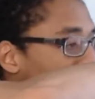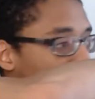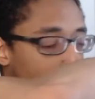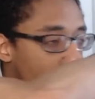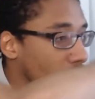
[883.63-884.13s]

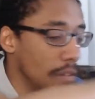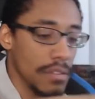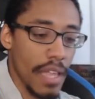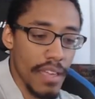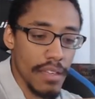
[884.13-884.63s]

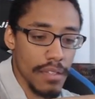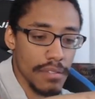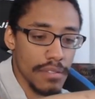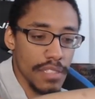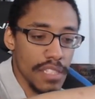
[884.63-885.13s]

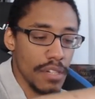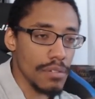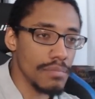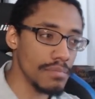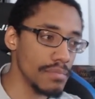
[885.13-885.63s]

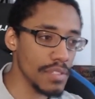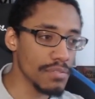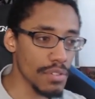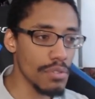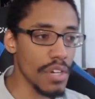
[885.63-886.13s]
Leia,
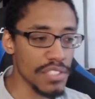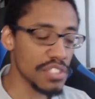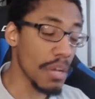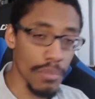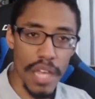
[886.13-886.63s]
grew on
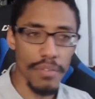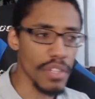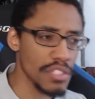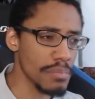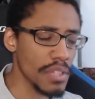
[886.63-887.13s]
some level
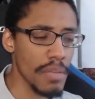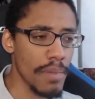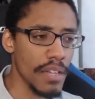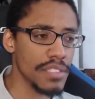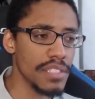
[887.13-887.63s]
intimately
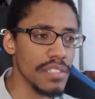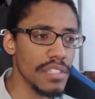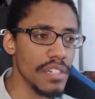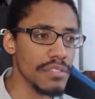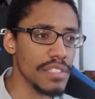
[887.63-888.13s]
bonded,
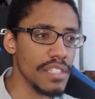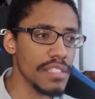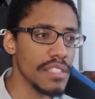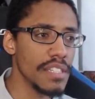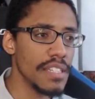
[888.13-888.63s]
in
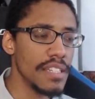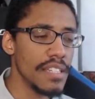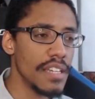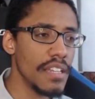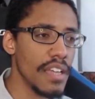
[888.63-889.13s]

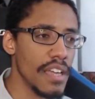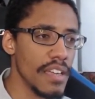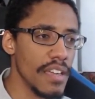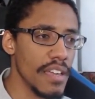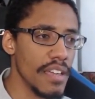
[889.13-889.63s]

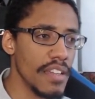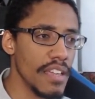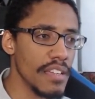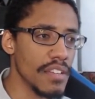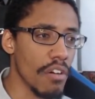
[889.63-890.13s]

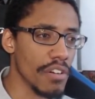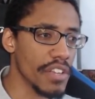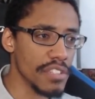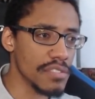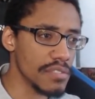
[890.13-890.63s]
a
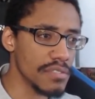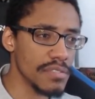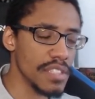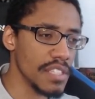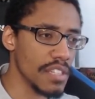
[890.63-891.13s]
guardian,
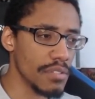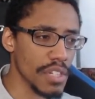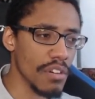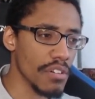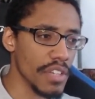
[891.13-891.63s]
in a
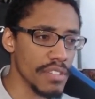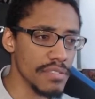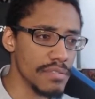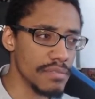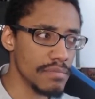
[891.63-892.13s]
guardian